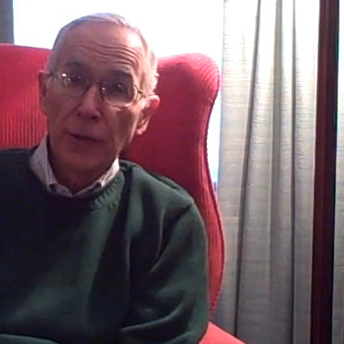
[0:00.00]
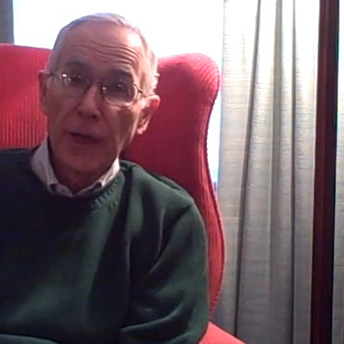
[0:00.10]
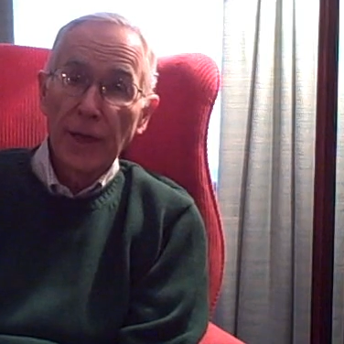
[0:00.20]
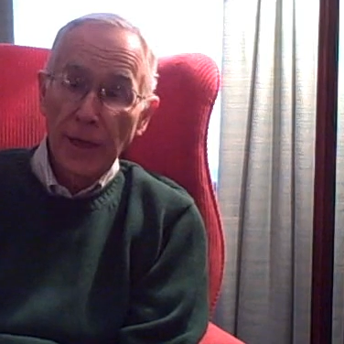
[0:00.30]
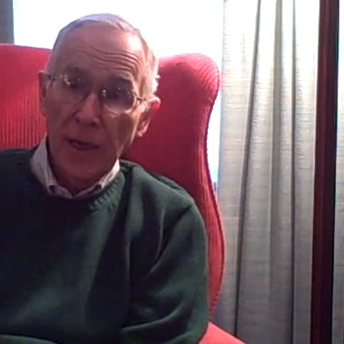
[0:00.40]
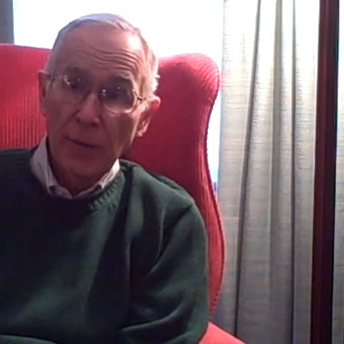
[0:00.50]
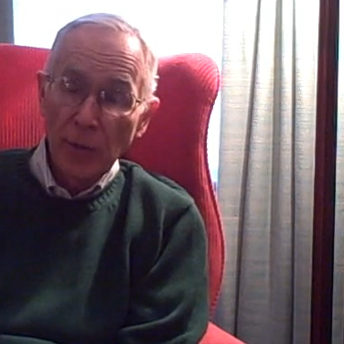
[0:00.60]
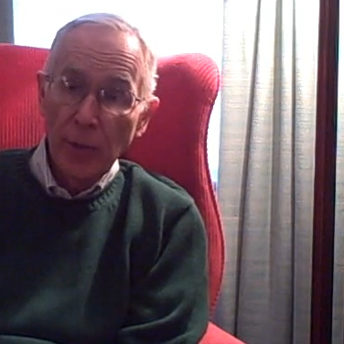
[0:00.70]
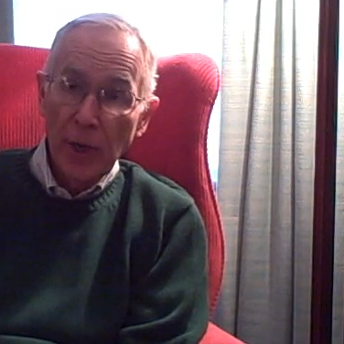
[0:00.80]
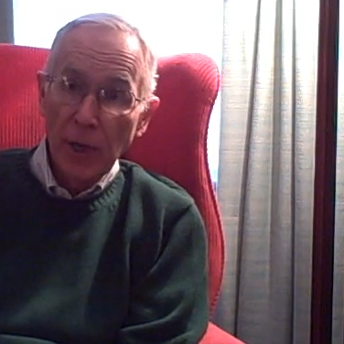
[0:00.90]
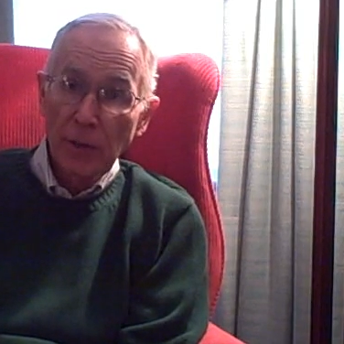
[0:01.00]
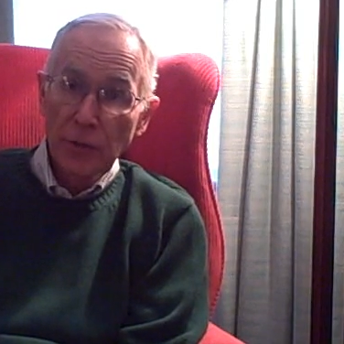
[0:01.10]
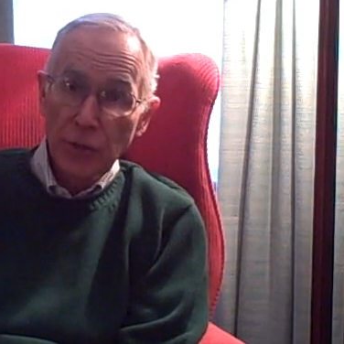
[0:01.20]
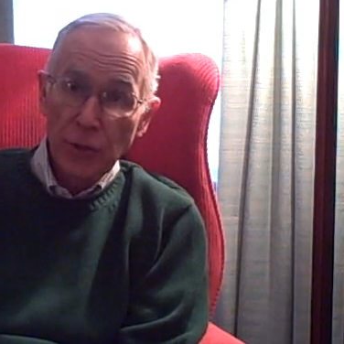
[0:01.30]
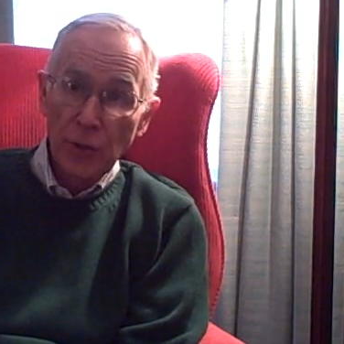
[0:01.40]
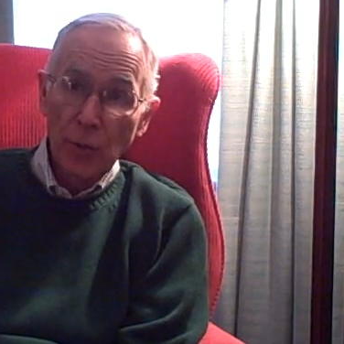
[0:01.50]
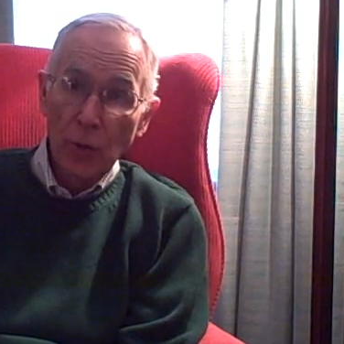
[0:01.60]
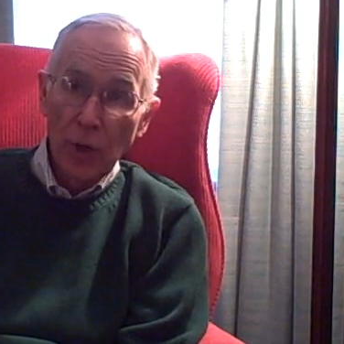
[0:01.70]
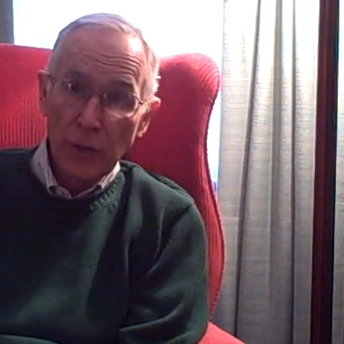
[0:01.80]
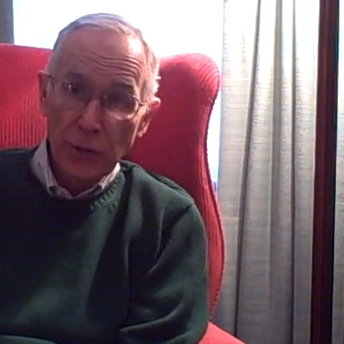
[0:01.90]
the economic policy that
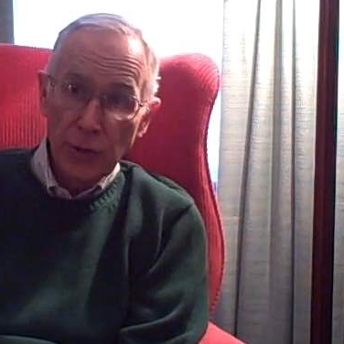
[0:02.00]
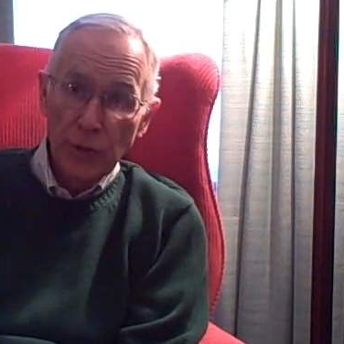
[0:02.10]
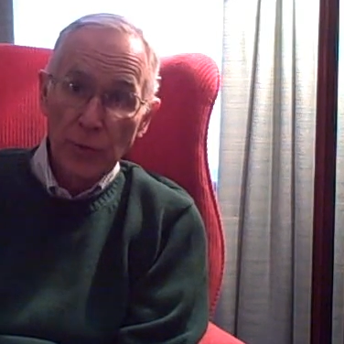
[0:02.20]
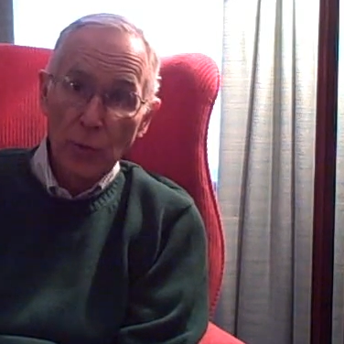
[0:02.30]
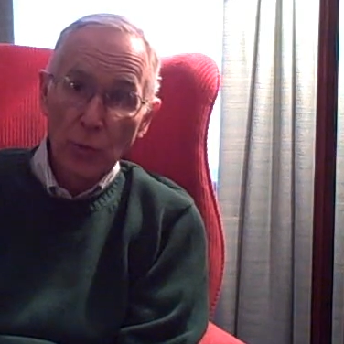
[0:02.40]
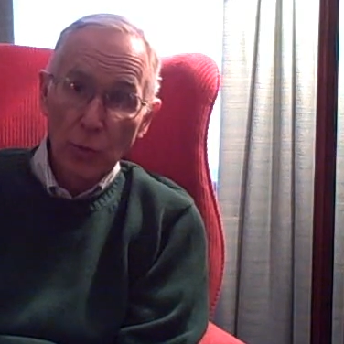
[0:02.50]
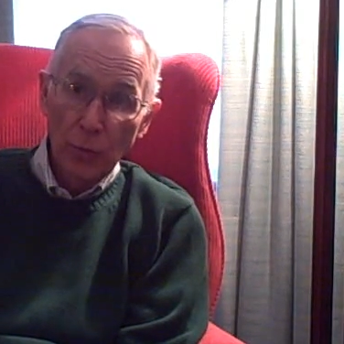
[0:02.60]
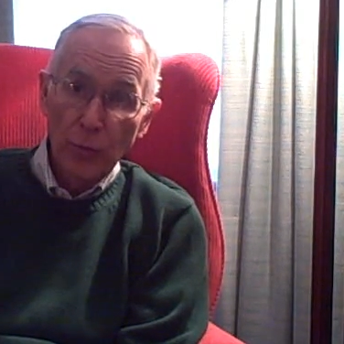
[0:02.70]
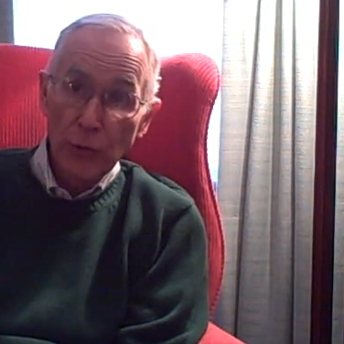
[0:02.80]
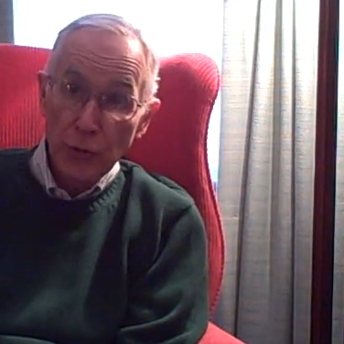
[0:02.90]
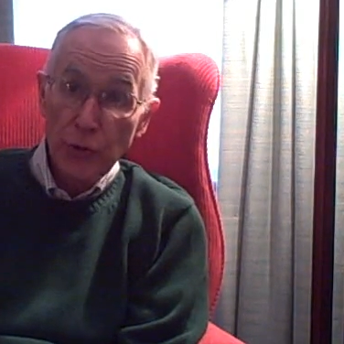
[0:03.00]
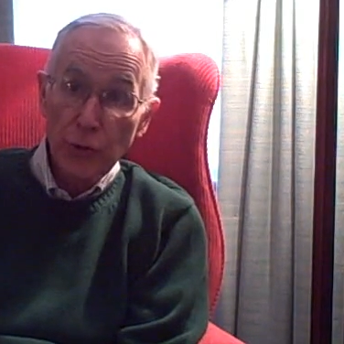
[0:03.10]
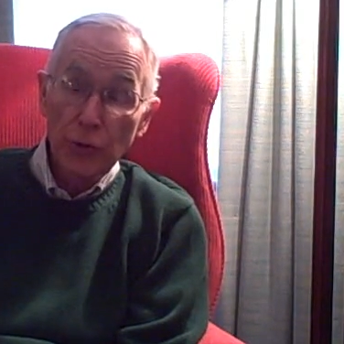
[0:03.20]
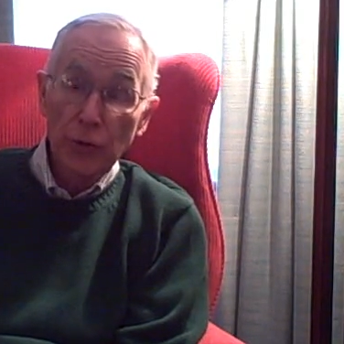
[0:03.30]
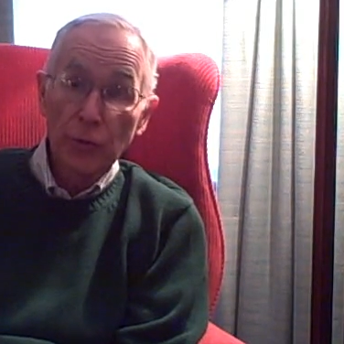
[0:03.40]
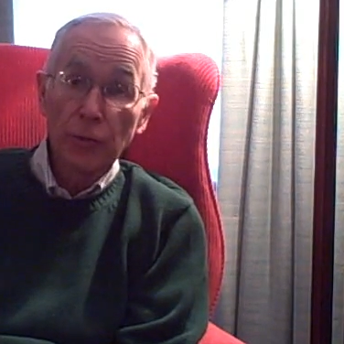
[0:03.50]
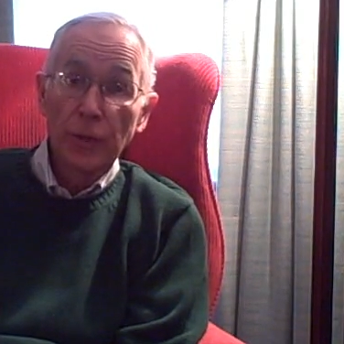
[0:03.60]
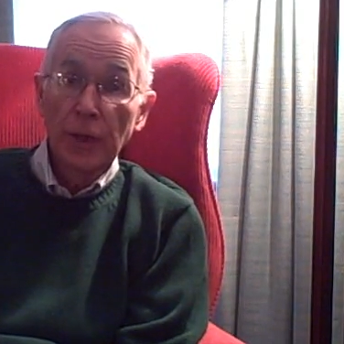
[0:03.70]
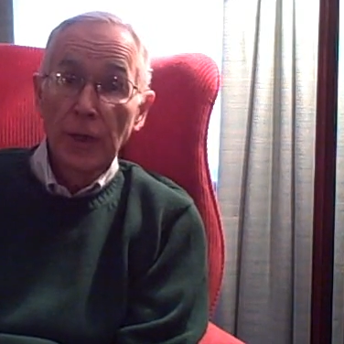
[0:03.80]
Washington pursued,